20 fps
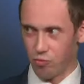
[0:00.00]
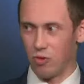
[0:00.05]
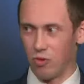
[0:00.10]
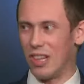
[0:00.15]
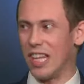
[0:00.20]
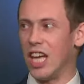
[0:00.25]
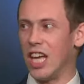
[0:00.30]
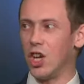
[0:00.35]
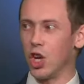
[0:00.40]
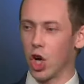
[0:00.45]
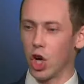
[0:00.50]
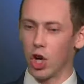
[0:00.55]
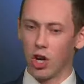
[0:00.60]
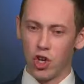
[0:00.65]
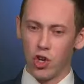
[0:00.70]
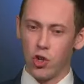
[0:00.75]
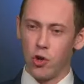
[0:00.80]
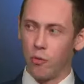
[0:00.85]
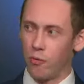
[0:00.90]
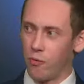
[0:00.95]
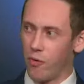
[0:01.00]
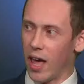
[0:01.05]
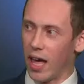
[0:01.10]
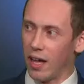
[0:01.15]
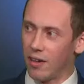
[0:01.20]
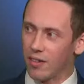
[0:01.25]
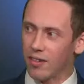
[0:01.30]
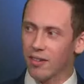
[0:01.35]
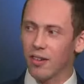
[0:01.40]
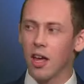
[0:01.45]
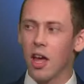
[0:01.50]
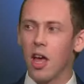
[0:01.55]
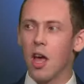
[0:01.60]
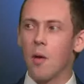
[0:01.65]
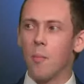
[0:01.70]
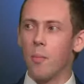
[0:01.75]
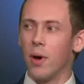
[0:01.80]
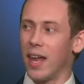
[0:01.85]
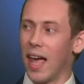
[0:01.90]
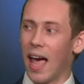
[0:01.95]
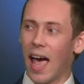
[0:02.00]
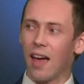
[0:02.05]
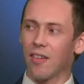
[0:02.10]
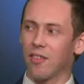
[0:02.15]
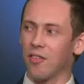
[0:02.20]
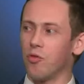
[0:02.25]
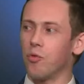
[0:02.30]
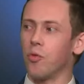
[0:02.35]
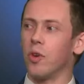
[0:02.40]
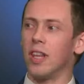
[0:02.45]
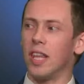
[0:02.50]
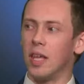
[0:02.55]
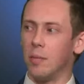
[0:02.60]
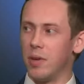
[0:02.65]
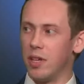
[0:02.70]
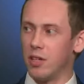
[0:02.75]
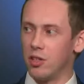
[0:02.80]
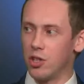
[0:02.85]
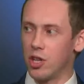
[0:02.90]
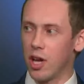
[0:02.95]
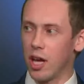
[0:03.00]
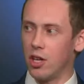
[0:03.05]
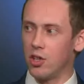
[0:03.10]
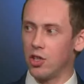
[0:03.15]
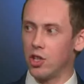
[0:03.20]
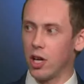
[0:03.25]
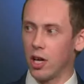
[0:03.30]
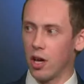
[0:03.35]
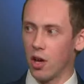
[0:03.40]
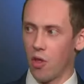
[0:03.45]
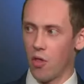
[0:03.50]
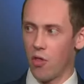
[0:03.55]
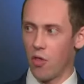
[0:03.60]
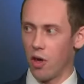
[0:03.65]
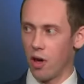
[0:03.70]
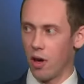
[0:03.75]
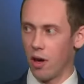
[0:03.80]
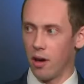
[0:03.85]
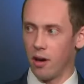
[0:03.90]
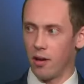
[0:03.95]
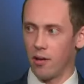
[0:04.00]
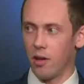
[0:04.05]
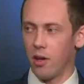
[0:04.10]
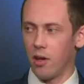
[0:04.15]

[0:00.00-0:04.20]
leader, a new face, but it hasn't really been changing the